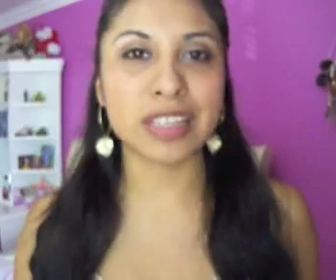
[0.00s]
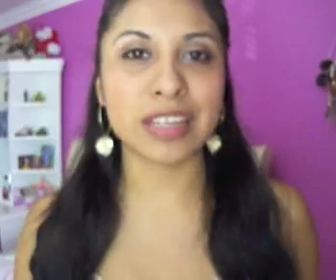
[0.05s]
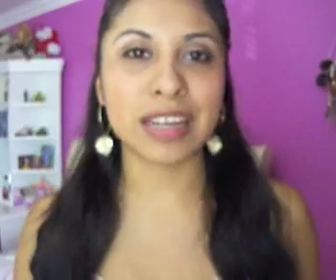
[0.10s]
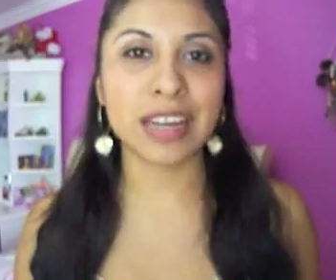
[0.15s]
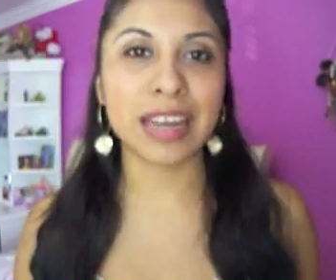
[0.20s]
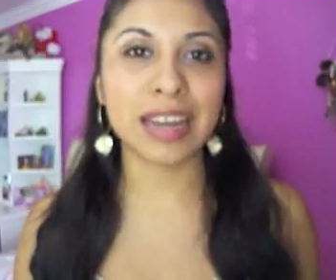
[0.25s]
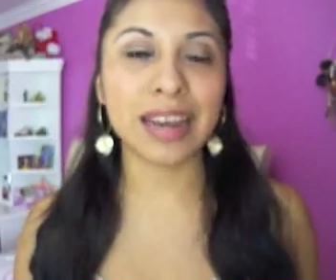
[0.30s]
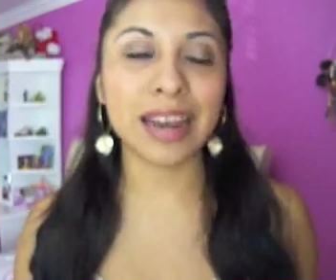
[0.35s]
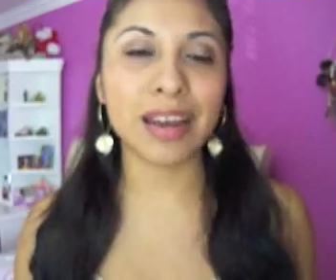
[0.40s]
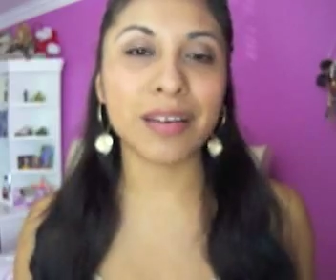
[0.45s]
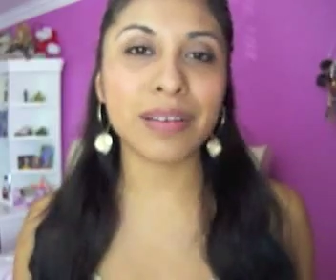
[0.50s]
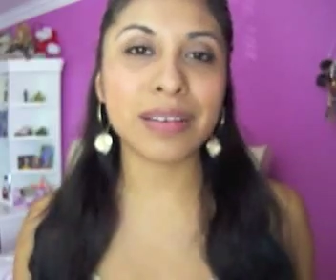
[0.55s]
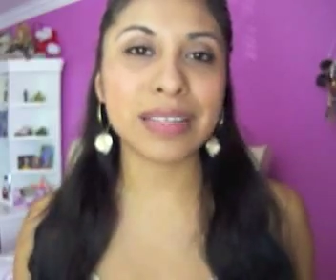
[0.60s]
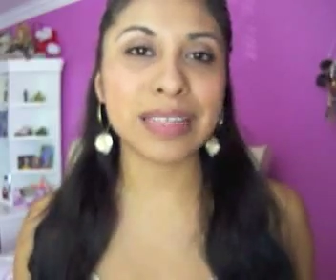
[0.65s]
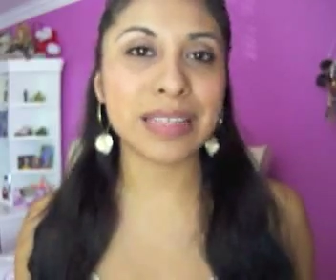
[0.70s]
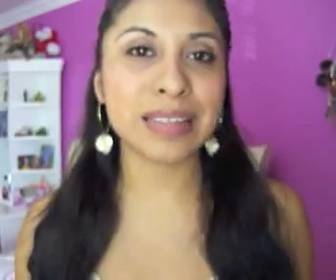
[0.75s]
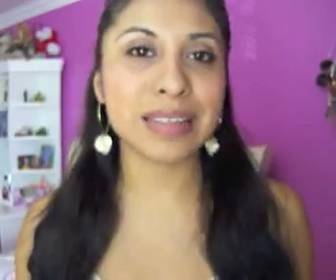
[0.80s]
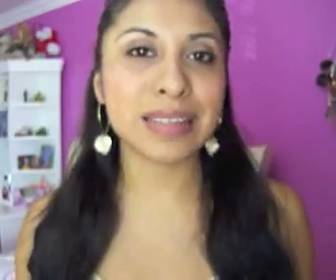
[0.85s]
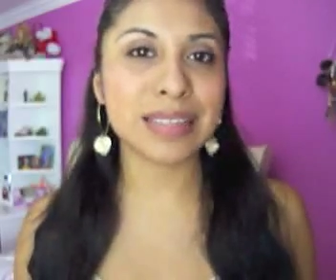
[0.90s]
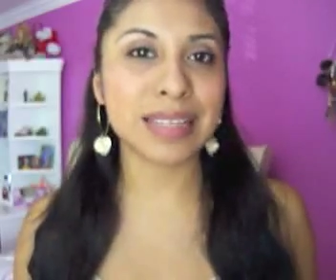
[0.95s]
and I was
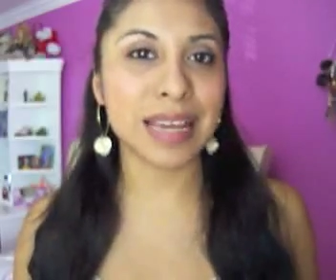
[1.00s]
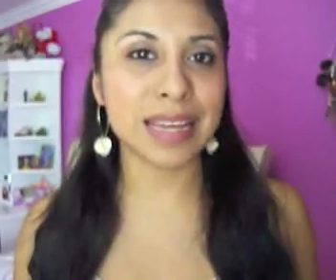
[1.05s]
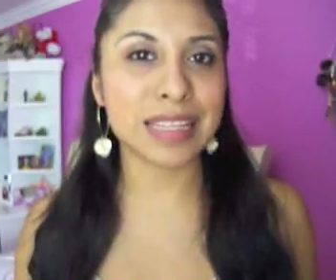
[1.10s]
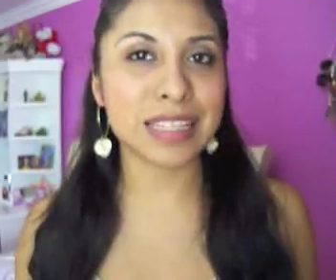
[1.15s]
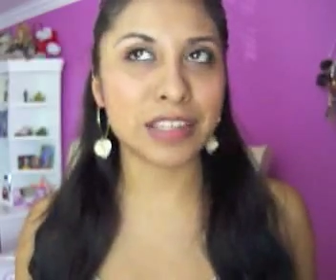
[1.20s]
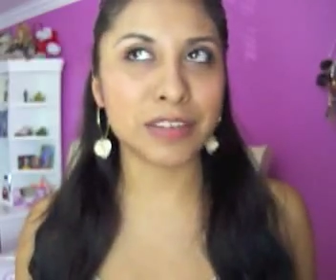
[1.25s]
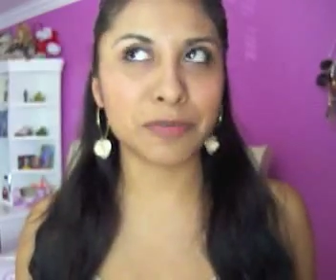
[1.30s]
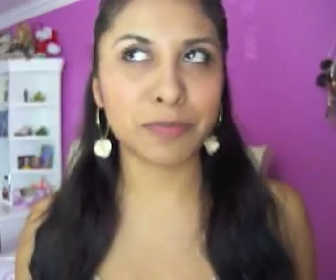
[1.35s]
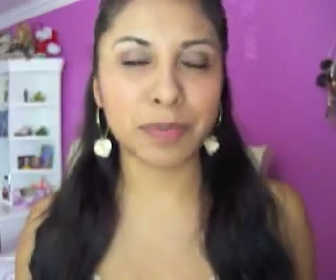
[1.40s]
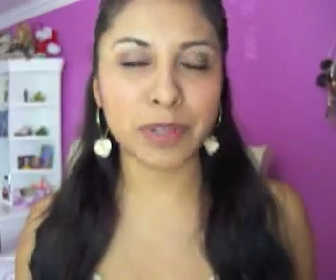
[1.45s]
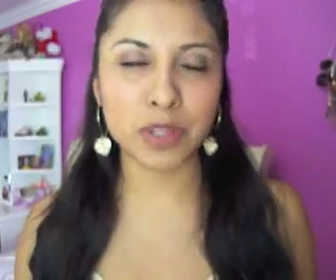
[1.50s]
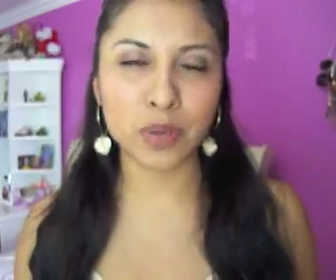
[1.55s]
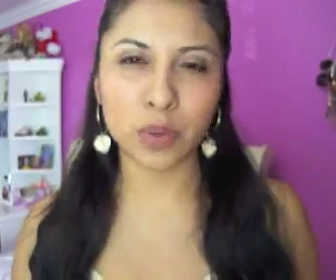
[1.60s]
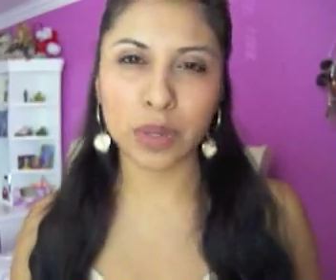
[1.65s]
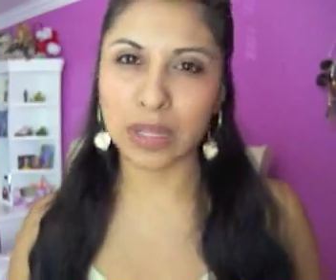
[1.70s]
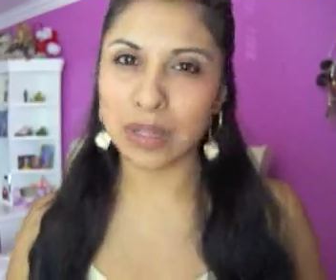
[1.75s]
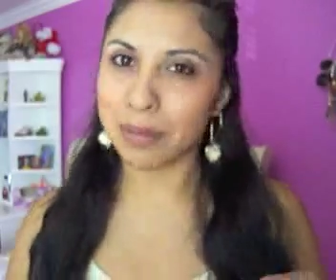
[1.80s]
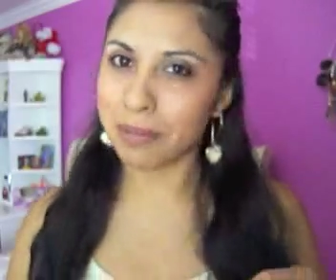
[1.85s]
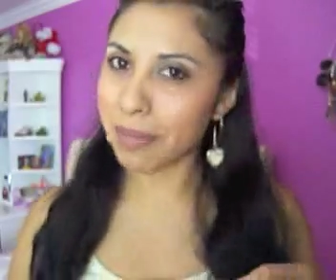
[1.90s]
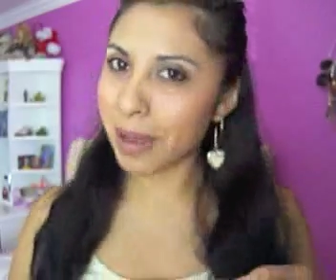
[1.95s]
indecisive
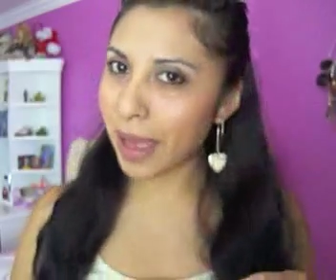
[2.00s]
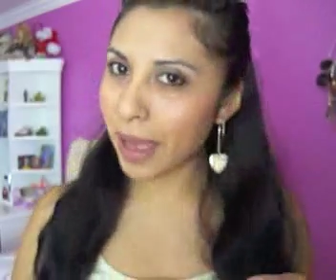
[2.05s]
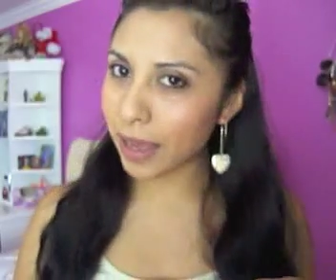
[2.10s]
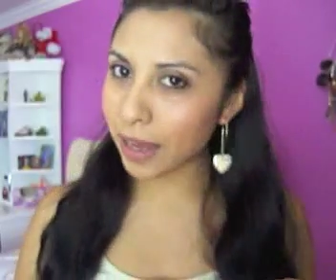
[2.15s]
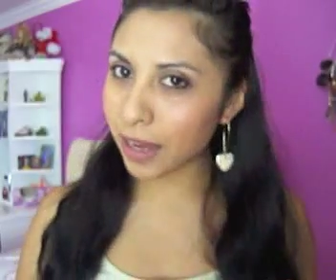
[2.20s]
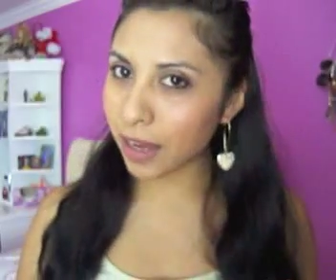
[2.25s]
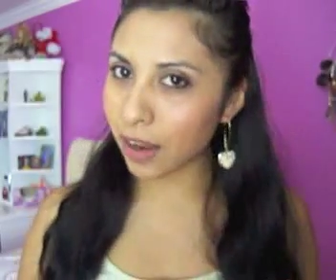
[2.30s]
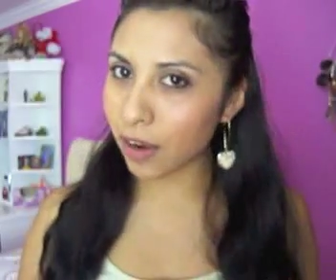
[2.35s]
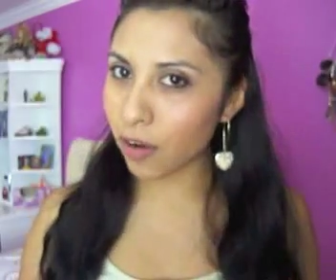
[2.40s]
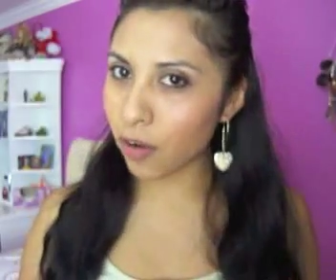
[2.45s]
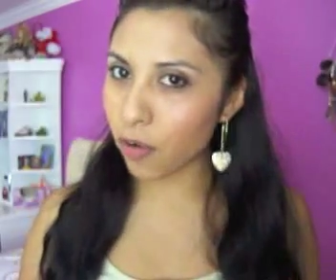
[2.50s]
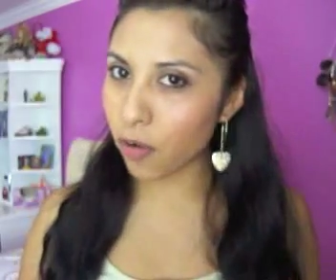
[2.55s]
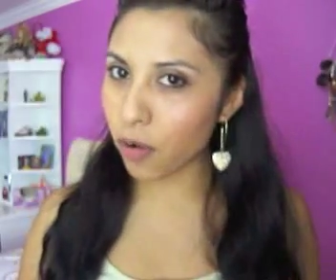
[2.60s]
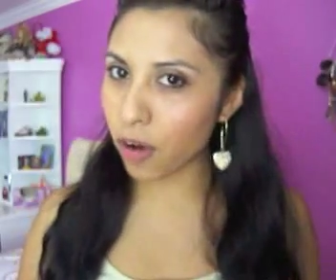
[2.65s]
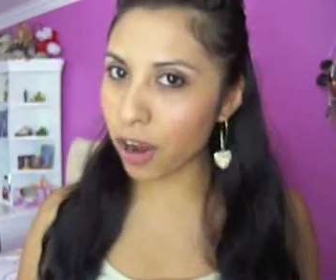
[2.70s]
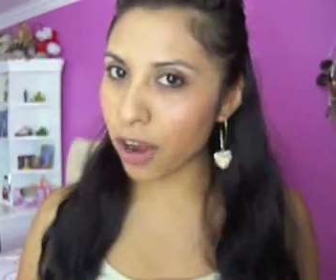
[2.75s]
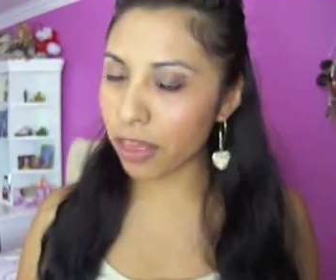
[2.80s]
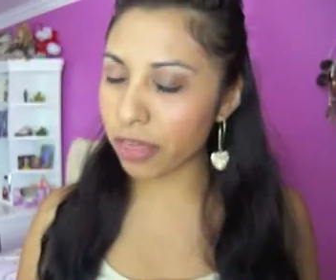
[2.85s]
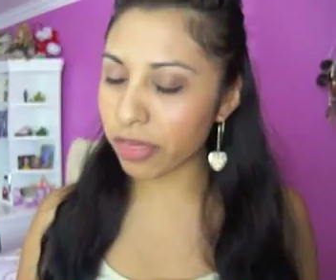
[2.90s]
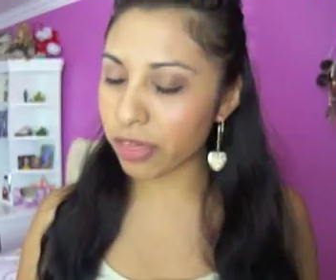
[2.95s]
between the MAC or
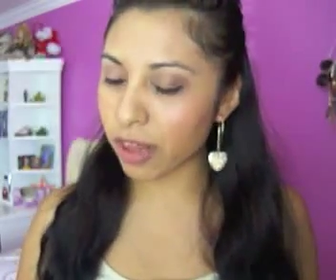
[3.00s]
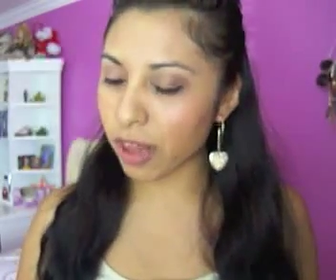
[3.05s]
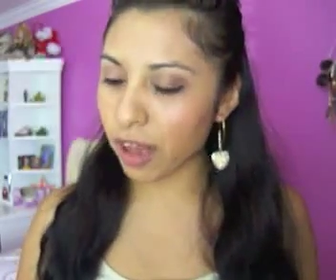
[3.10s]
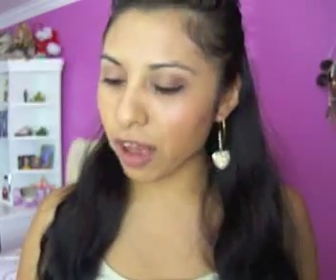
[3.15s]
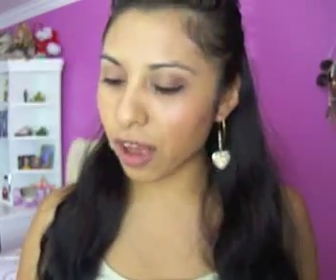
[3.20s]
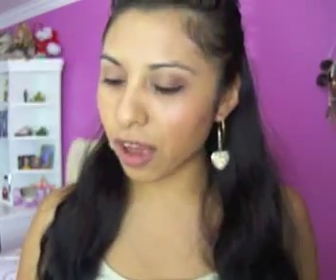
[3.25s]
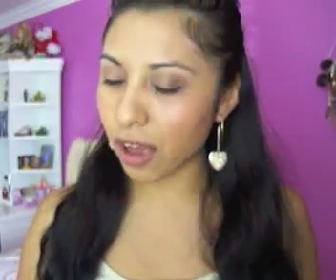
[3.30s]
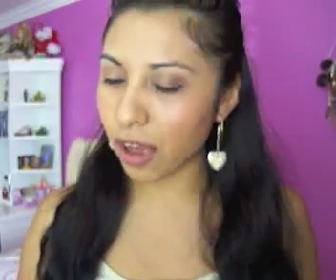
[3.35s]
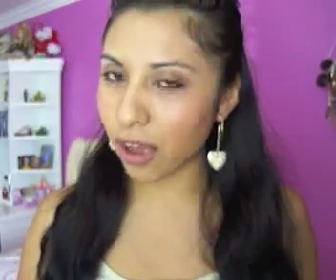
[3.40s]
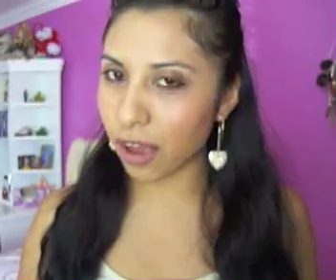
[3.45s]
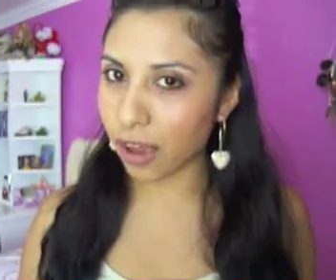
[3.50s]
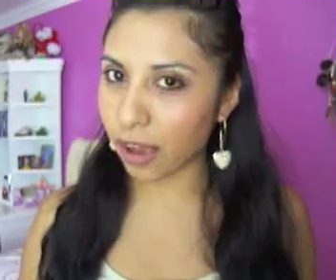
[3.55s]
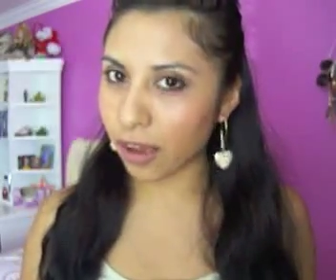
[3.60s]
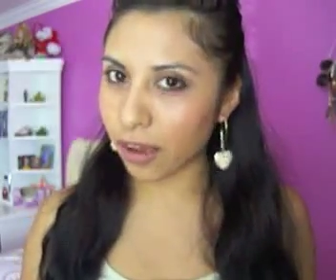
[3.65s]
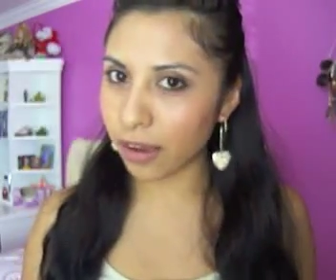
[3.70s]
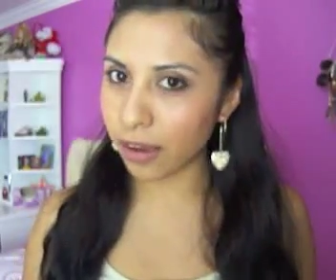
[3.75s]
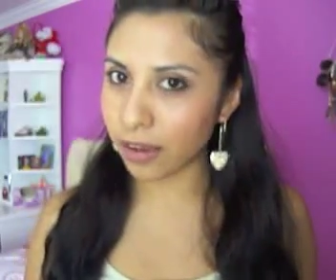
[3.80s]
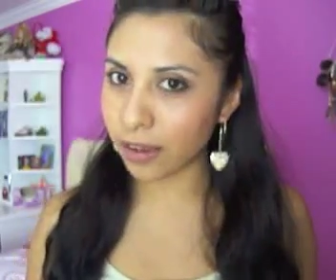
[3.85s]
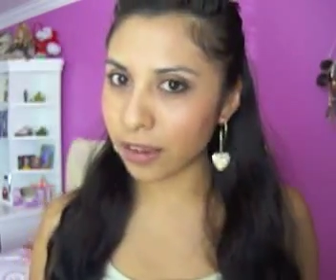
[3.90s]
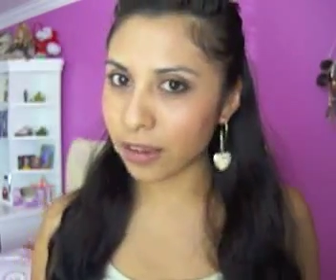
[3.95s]

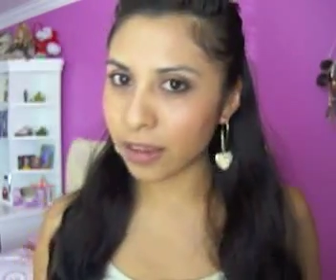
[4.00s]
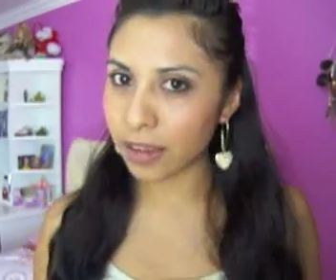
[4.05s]
the